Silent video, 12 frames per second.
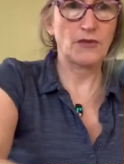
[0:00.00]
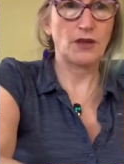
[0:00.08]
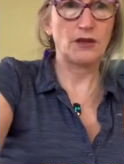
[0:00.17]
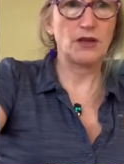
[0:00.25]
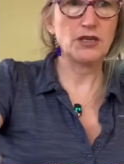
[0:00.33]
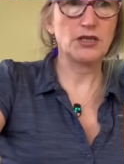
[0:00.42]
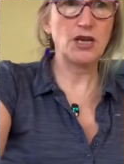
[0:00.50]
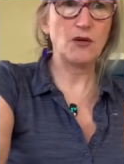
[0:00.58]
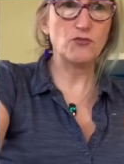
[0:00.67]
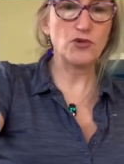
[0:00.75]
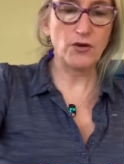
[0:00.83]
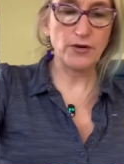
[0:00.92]
Now you see I'm
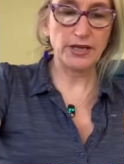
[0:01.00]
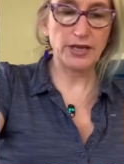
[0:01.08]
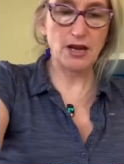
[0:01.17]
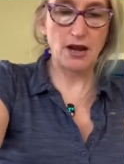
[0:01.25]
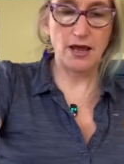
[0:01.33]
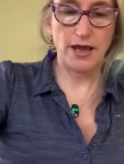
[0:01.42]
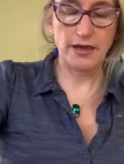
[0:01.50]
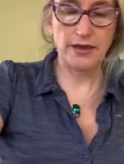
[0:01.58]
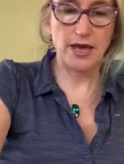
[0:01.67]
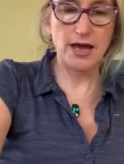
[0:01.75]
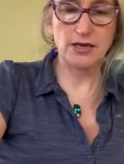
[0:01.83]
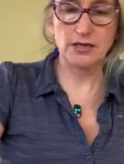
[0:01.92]
rolling it like
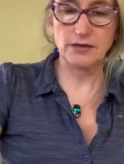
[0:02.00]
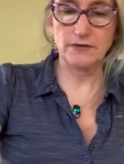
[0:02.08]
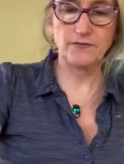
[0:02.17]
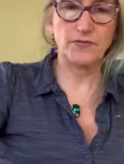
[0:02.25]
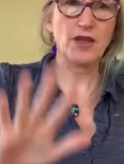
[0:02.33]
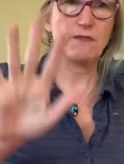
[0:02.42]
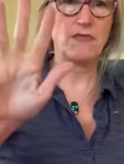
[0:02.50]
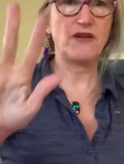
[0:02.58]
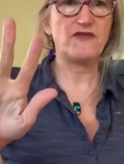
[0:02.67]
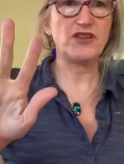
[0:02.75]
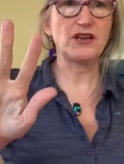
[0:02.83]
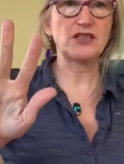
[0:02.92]
that. My
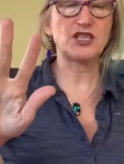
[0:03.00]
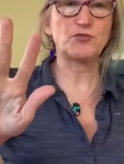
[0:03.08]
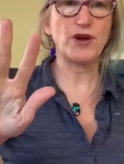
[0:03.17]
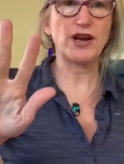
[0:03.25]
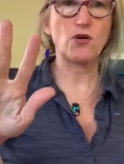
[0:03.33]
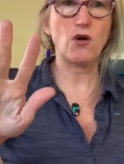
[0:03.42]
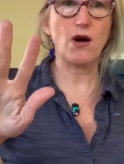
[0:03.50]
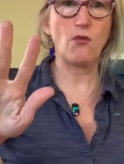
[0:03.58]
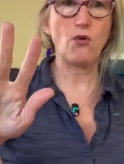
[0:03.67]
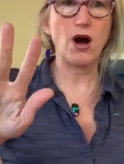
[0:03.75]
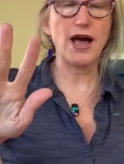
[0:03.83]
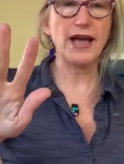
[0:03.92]
fingers are spread quite
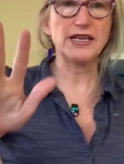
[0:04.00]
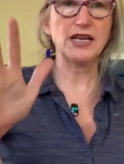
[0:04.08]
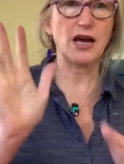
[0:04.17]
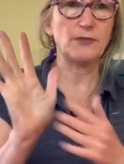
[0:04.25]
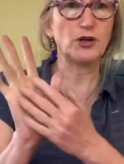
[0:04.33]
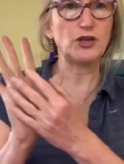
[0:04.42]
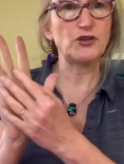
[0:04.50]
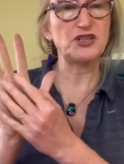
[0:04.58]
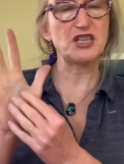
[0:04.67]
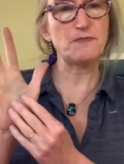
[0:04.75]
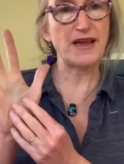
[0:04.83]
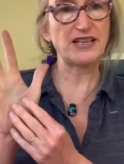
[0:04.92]
wide. I'm not using
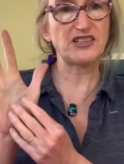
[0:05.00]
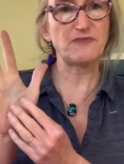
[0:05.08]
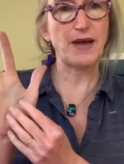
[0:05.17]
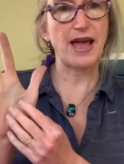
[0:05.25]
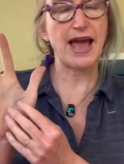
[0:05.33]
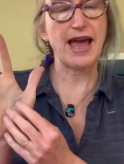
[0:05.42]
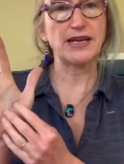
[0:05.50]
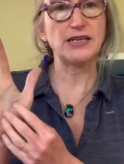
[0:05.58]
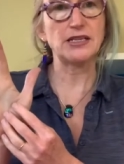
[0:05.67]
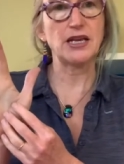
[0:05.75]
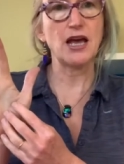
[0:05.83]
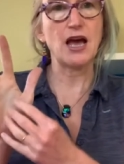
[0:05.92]
the base of my hand.
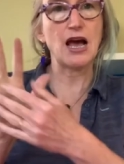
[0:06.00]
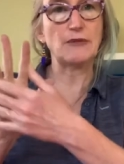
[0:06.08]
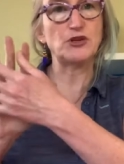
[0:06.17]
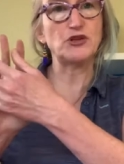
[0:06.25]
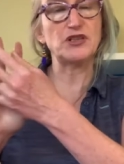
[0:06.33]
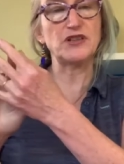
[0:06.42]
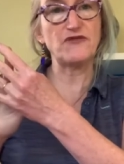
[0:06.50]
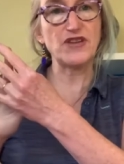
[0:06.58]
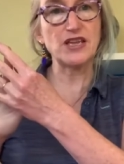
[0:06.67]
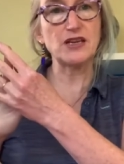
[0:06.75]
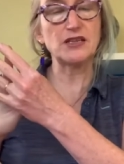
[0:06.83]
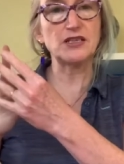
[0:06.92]
I'm just using the
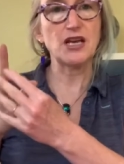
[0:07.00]
fingers.